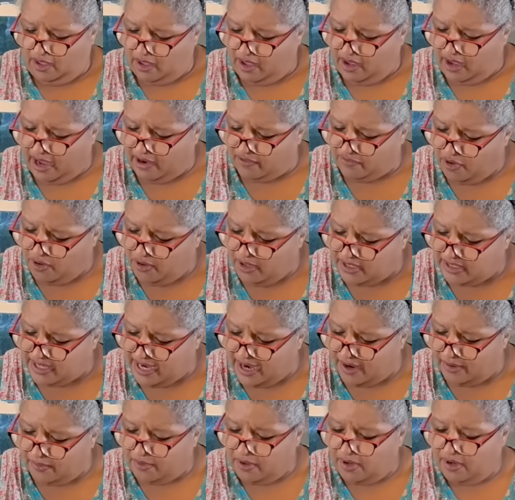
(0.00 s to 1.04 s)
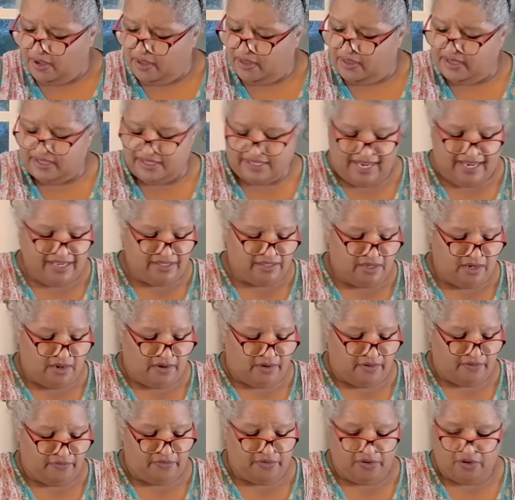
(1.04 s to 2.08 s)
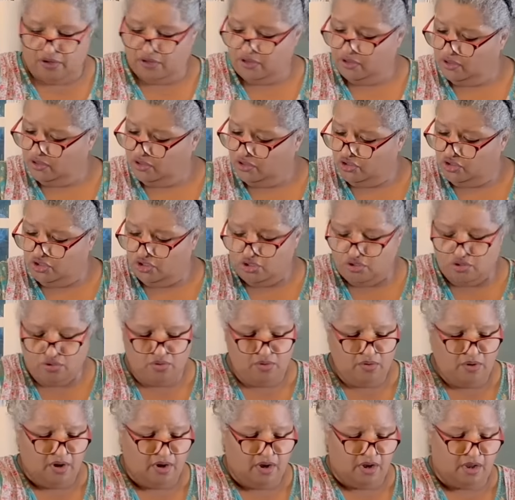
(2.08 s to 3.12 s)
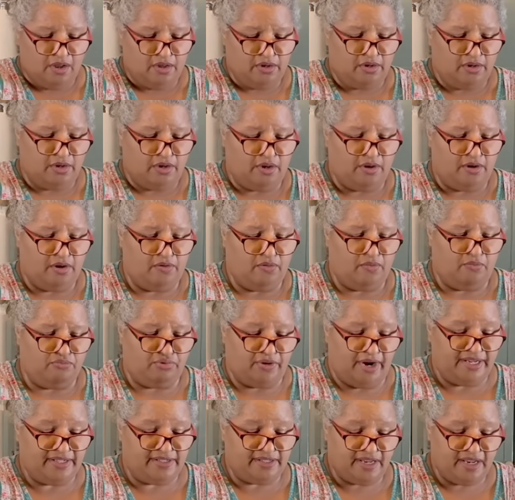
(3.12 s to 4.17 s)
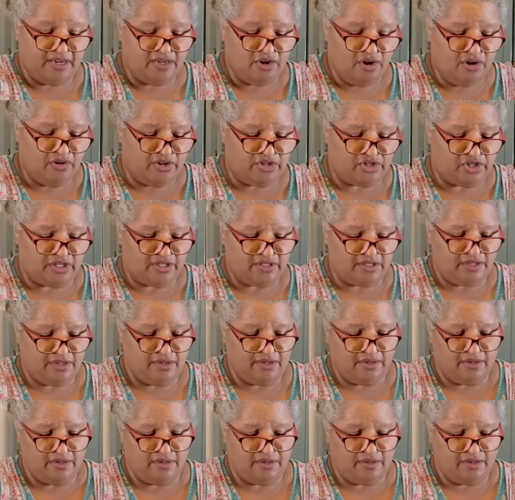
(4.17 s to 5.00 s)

I wrote it down, the zest of 2 bright-skinned oranges.